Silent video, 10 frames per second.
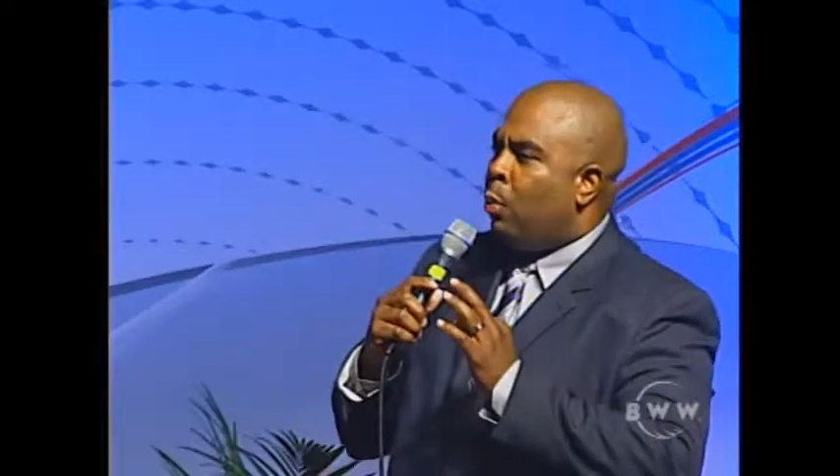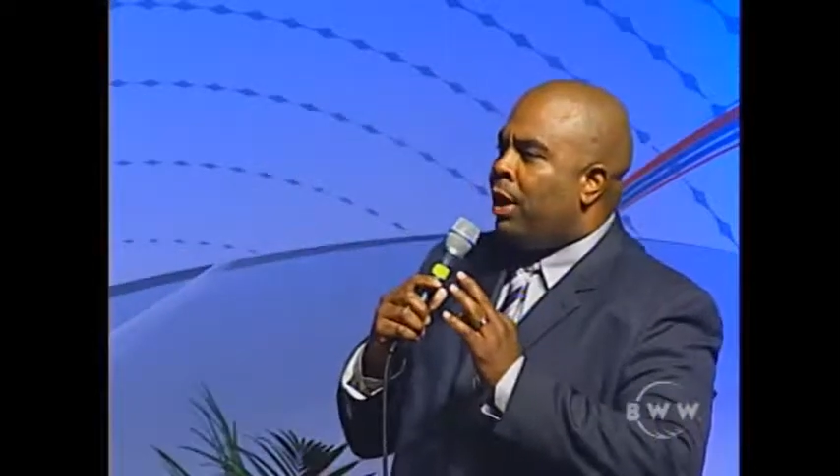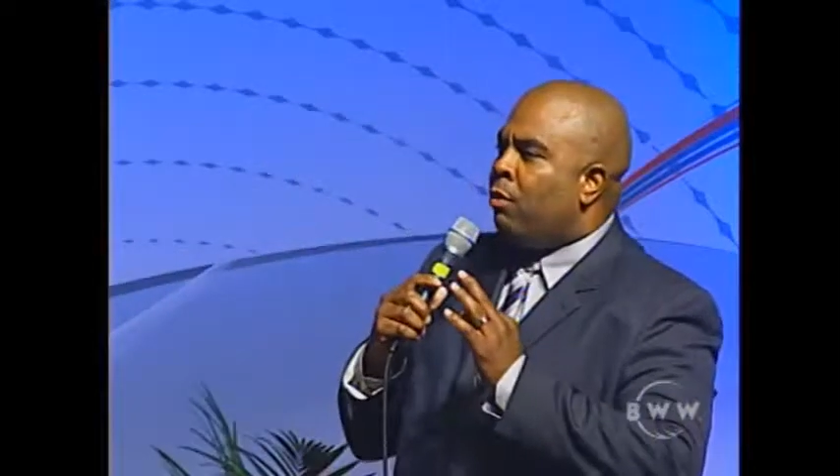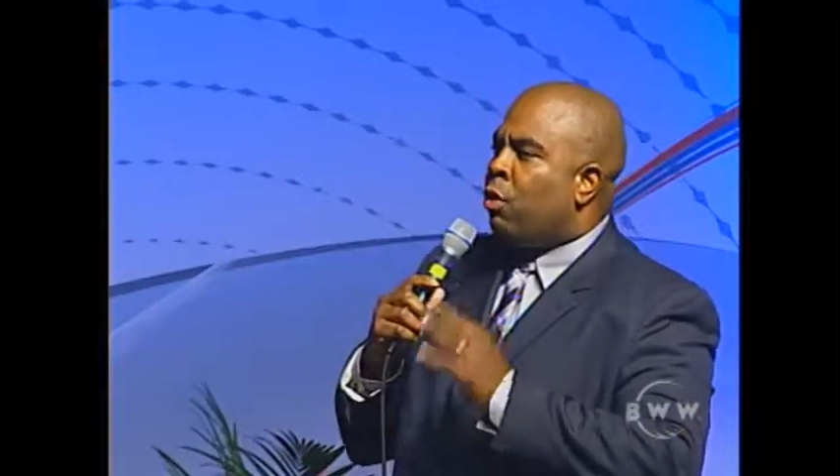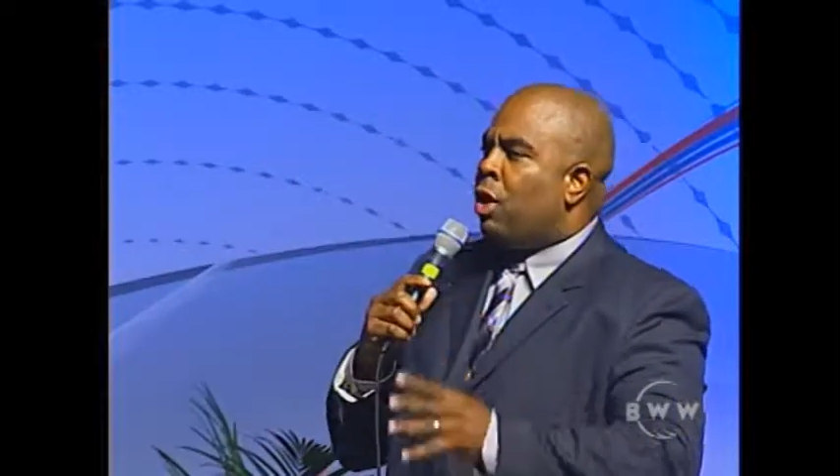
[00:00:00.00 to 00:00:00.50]

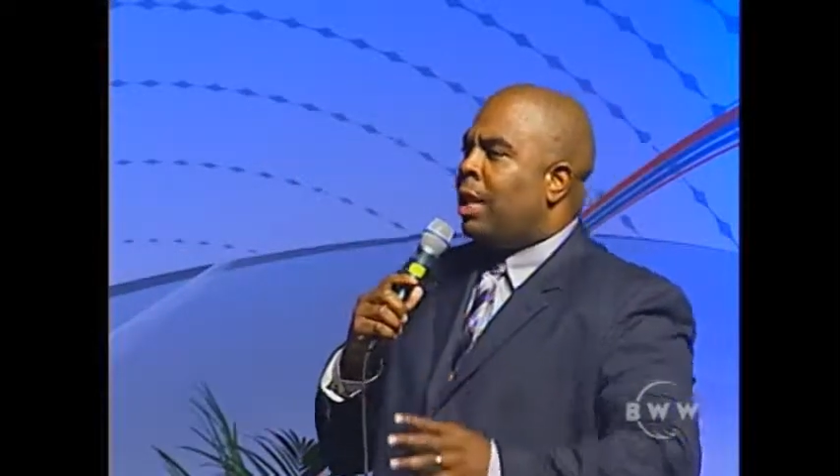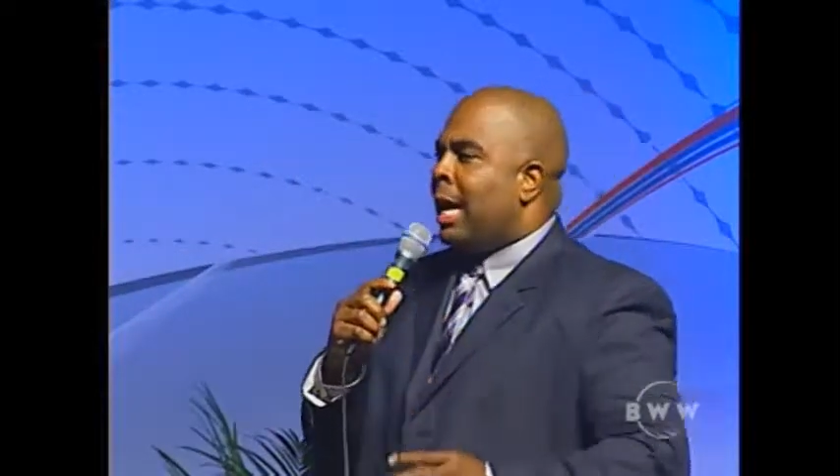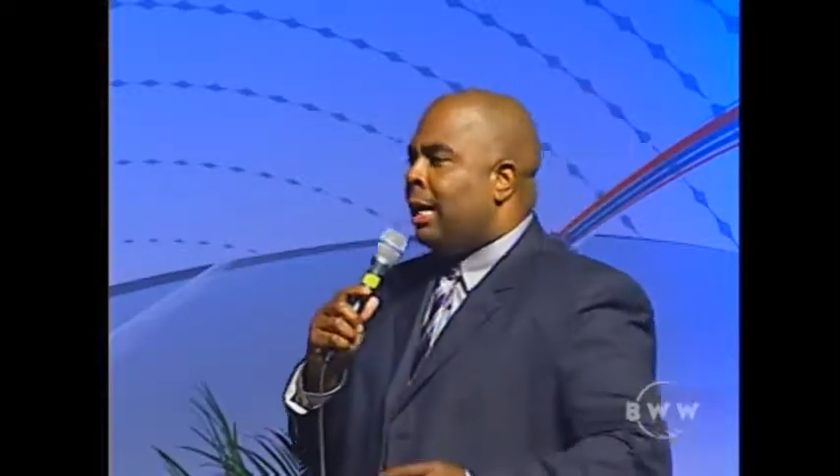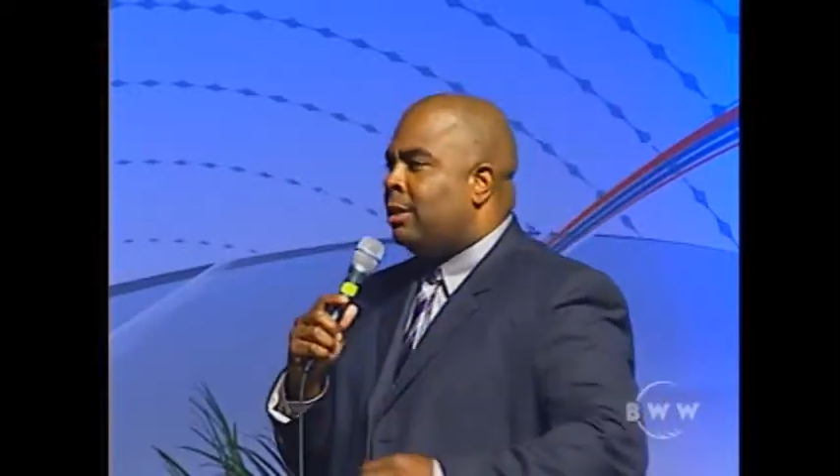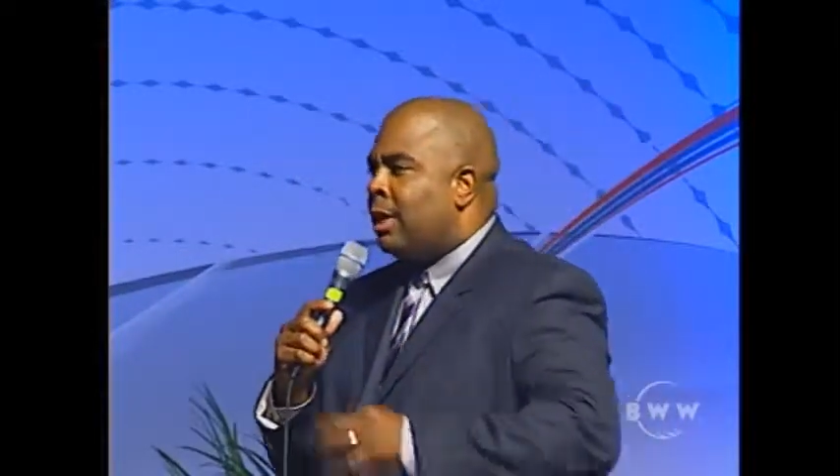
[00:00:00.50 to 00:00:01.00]
we
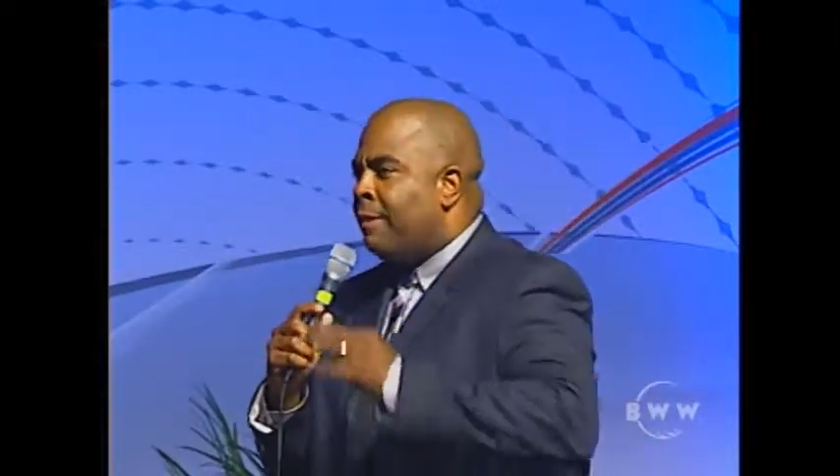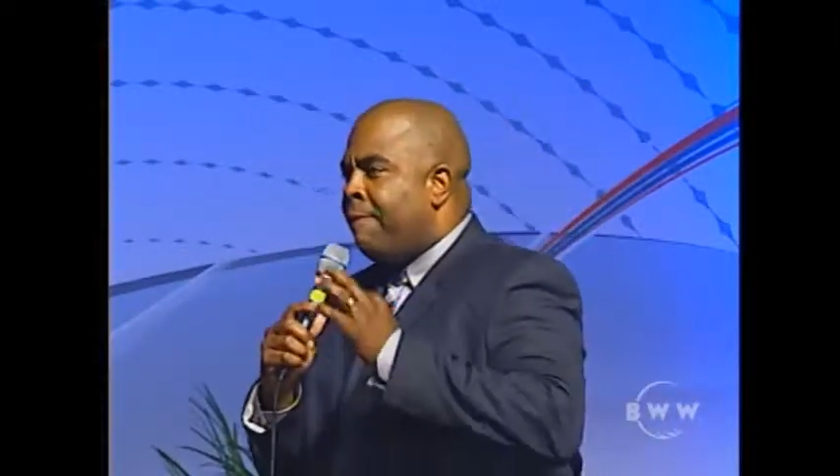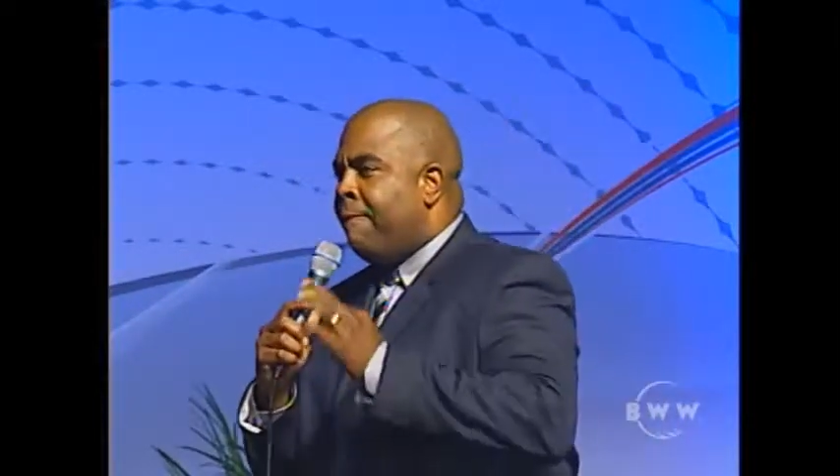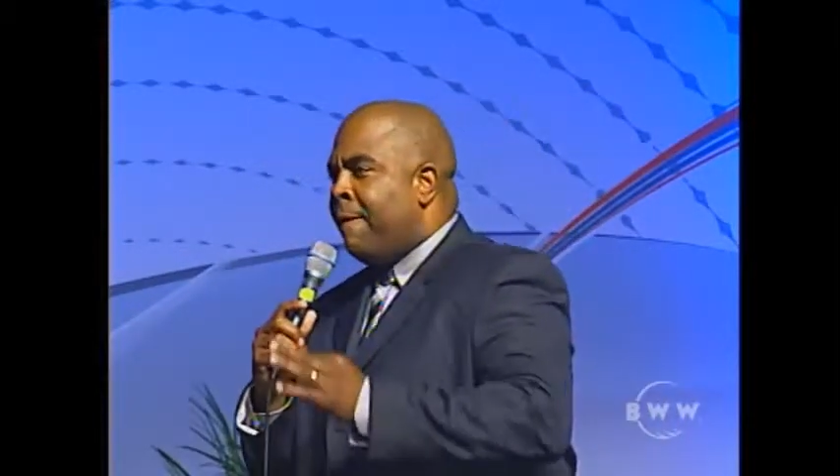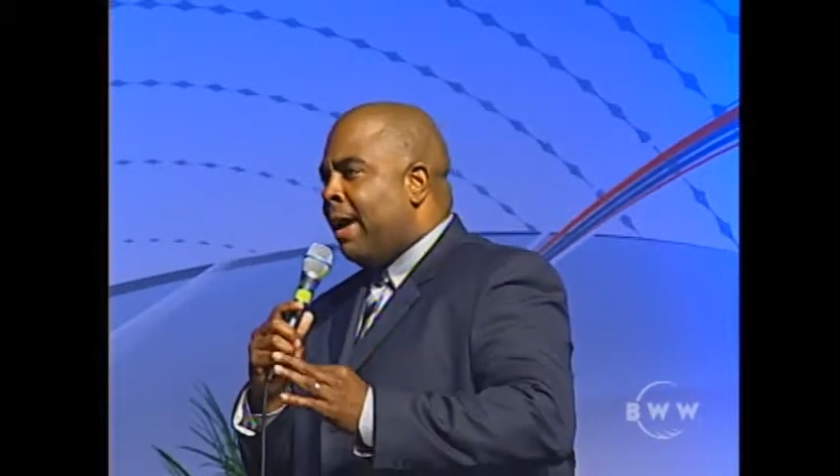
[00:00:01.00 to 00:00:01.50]
realize
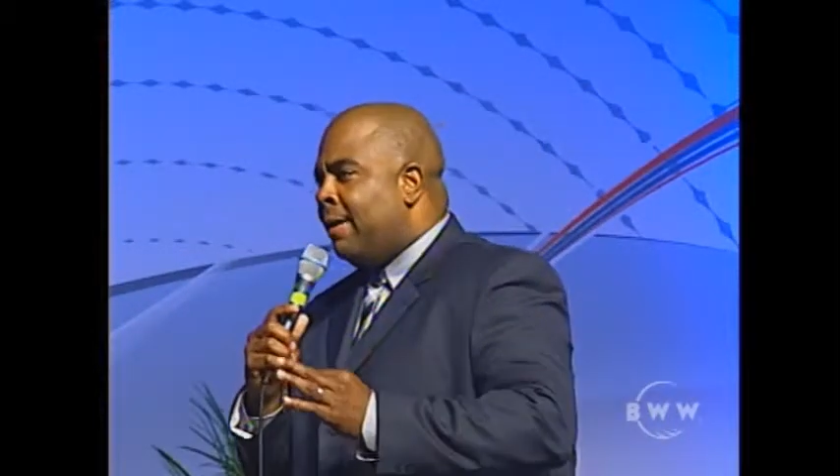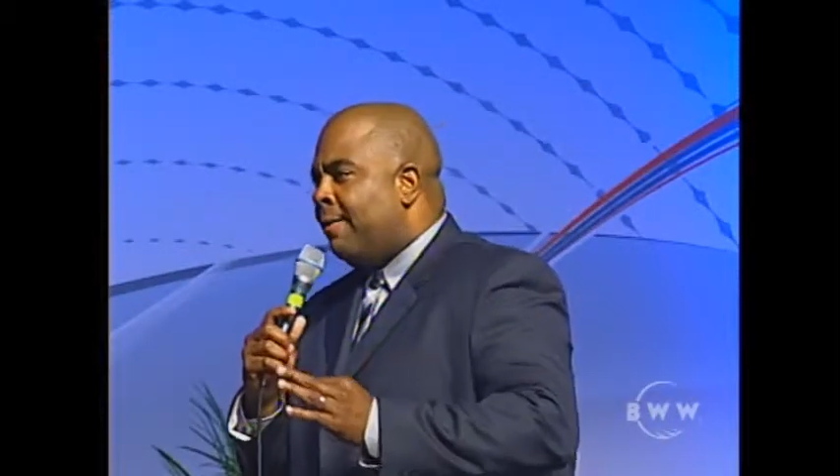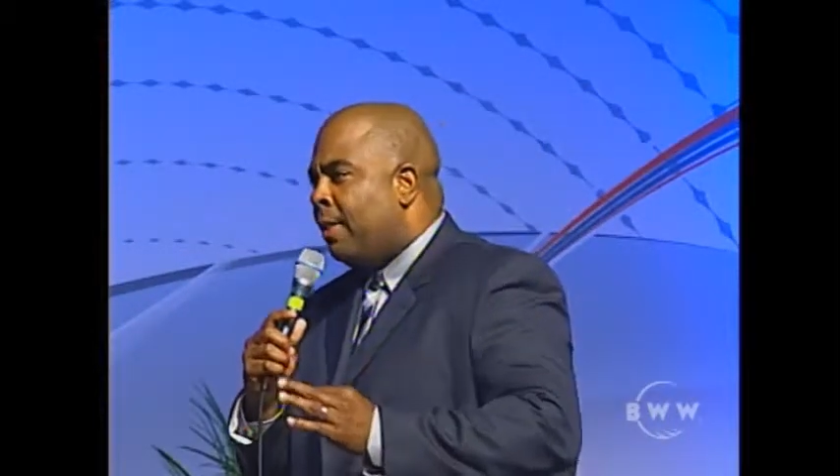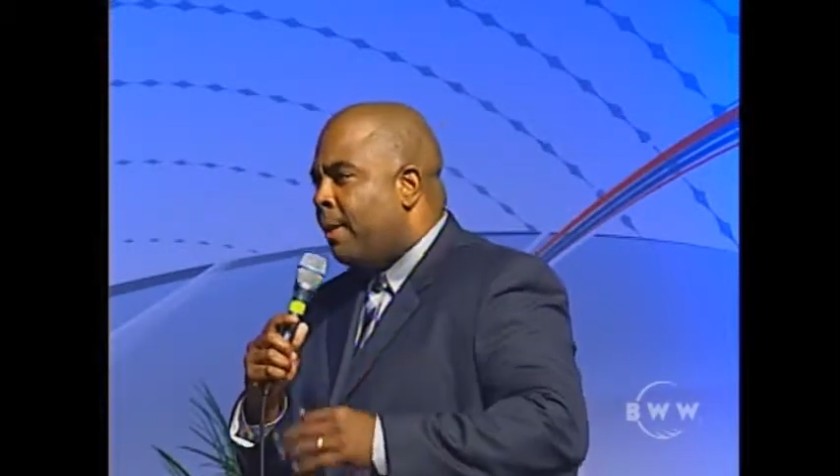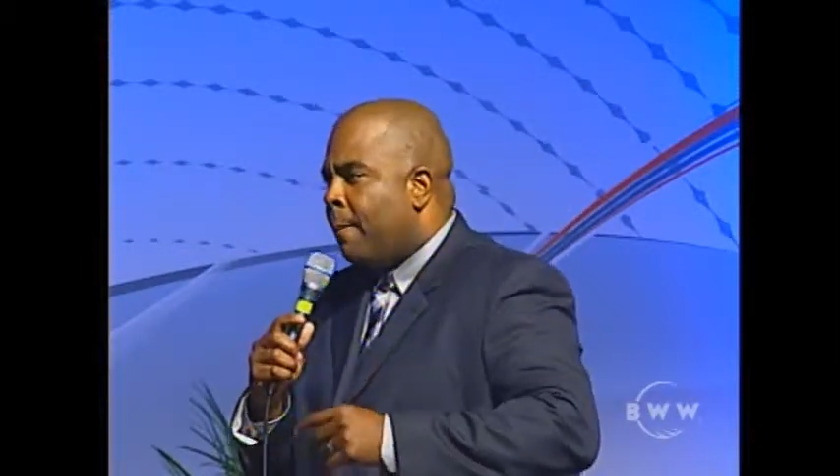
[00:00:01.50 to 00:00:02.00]
faith,